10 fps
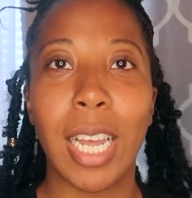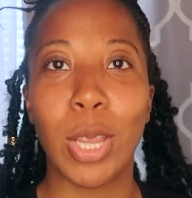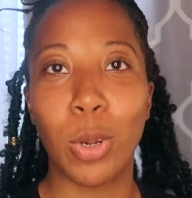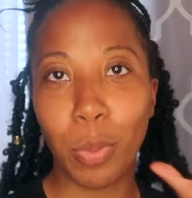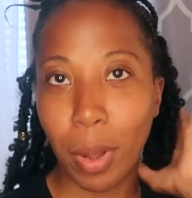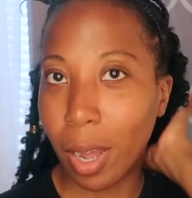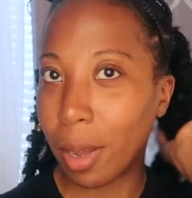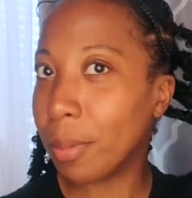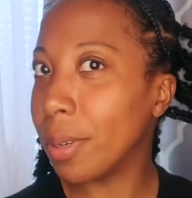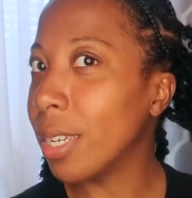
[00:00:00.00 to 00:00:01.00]
a little
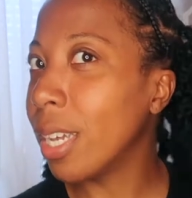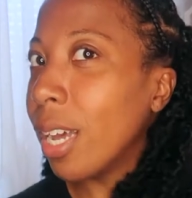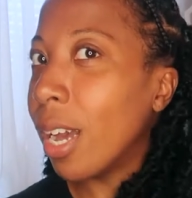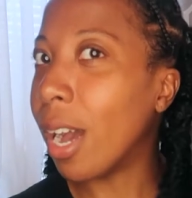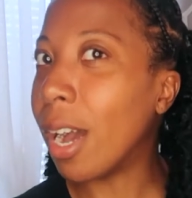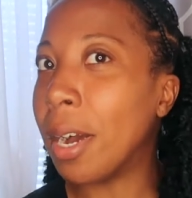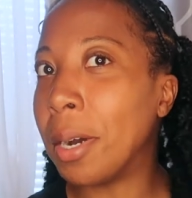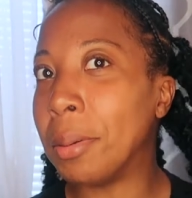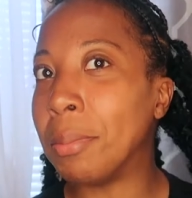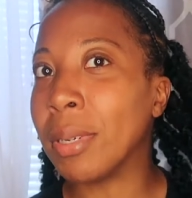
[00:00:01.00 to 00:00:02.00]
bob.
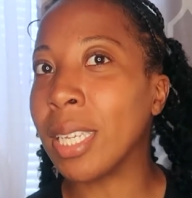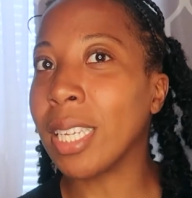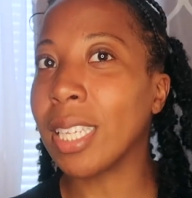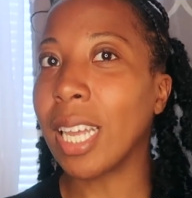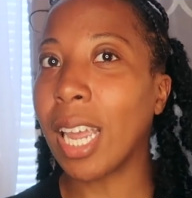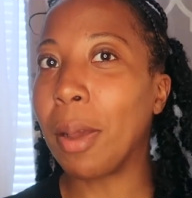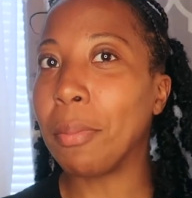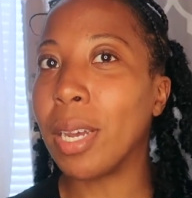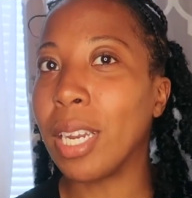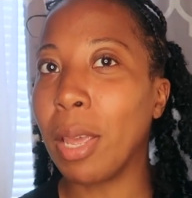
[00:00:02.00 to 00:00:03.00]
Um, but it looks like
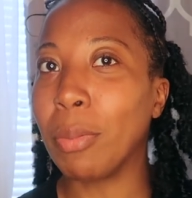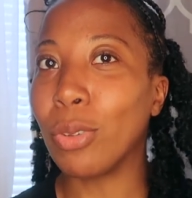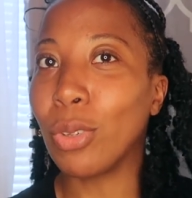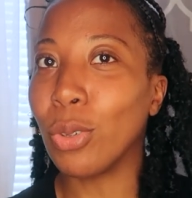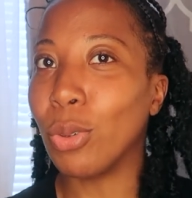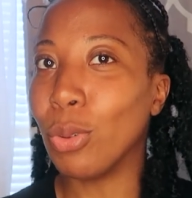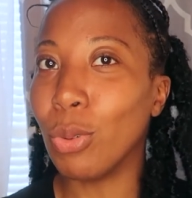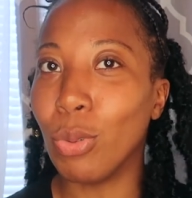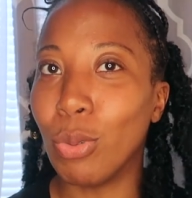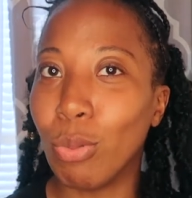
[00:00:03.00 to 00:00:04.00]
I'm unable
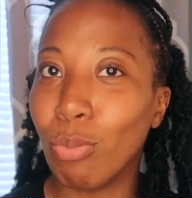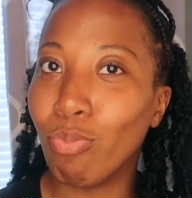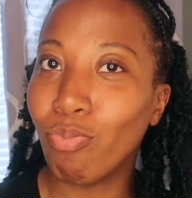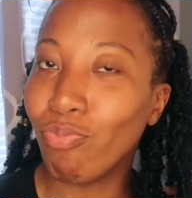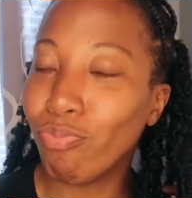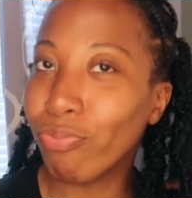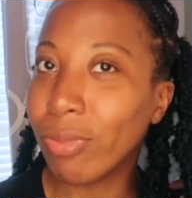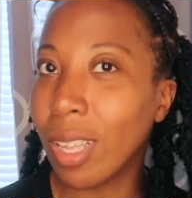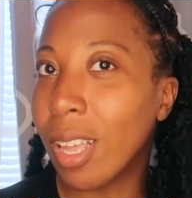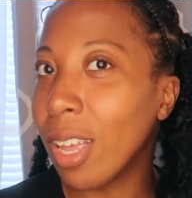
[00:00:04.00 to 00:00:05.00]
to
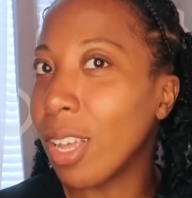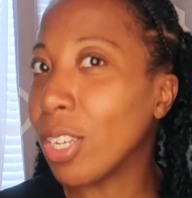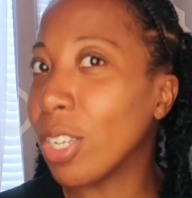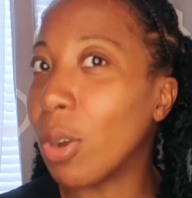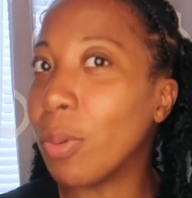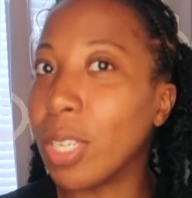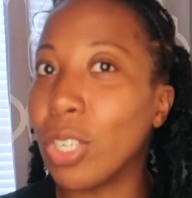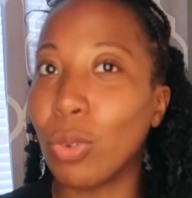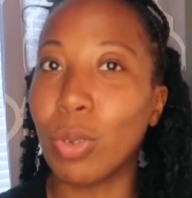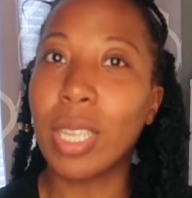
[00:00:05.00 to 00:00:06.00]
go any
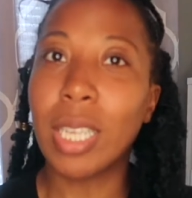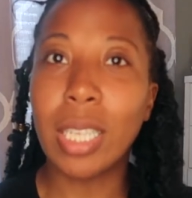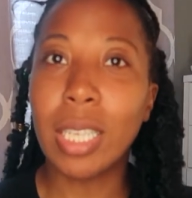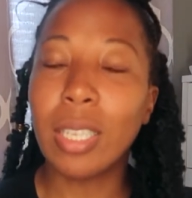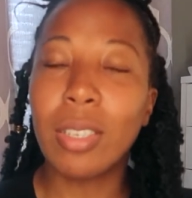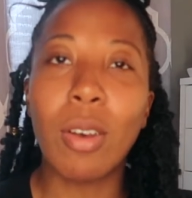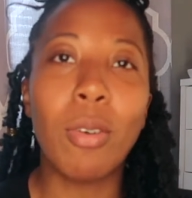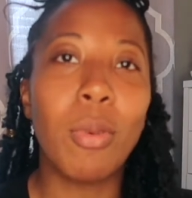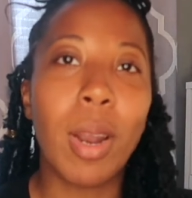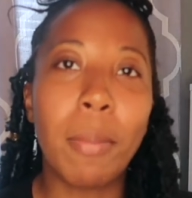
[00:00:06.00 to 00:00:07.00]
shorter than this
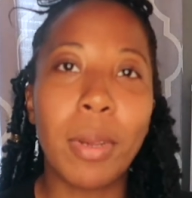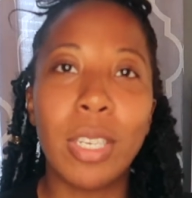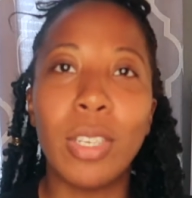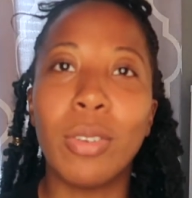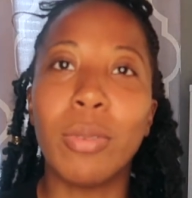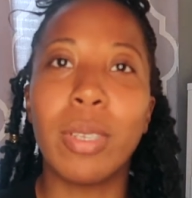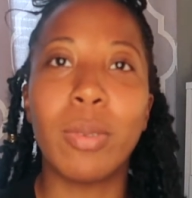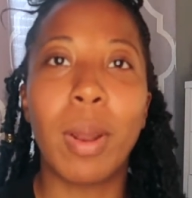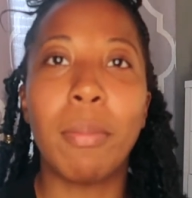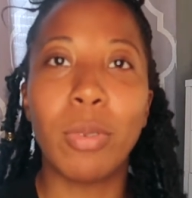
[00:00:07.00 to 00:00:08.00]
so what I'm gonna do
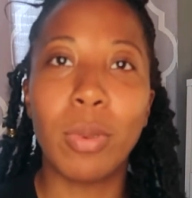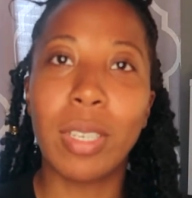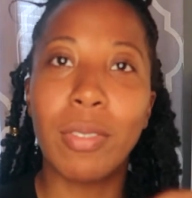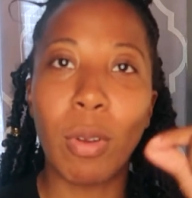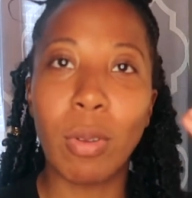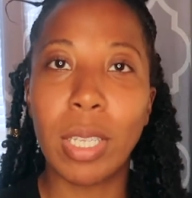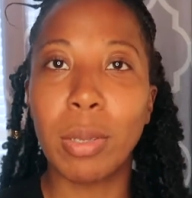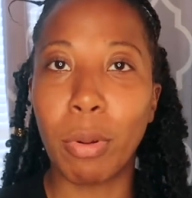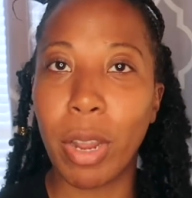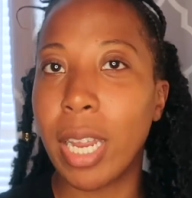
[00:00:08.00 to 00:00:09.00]
is what I'm doing is
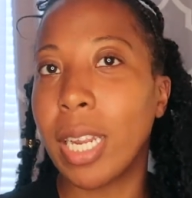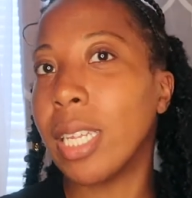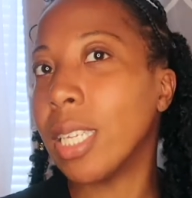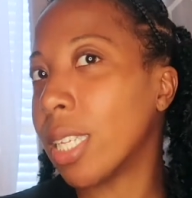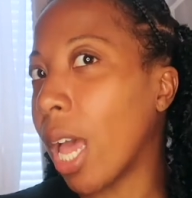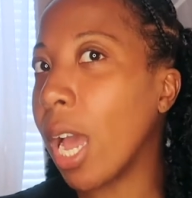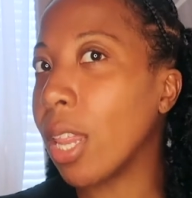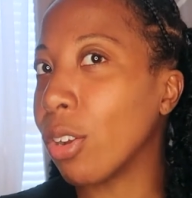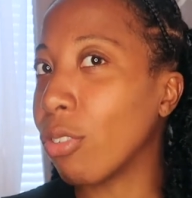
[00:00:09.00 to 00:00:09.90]
folding the braid inside the